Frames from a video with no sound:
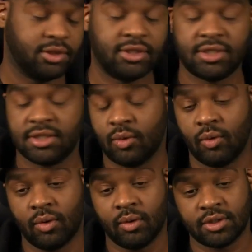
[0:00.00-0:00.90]
It's just
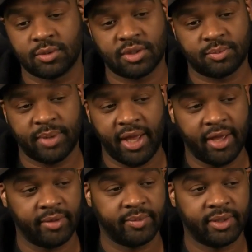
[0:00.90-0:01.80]
horrible. It's just
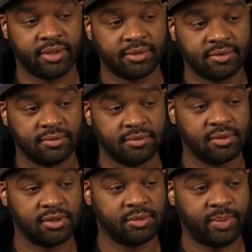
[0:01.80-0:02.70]
bad, man.
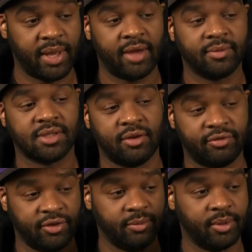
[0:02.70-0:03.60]
It's just bad. What's up,
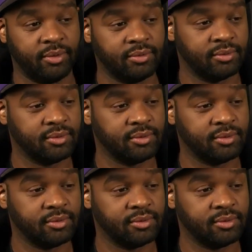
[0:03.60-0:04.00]
Febo?